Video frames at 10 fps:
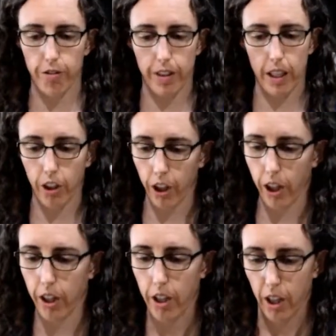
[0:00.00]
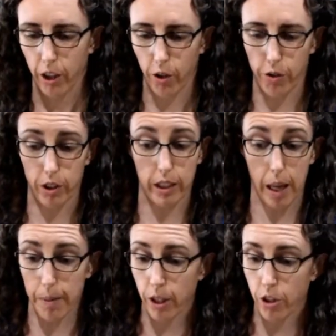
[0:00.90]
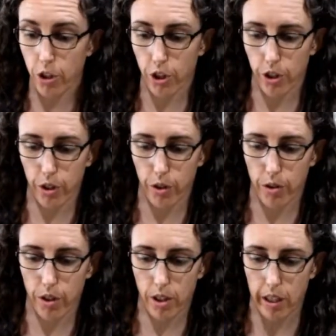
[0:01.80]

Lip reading: vinegar. Go for lemon juice.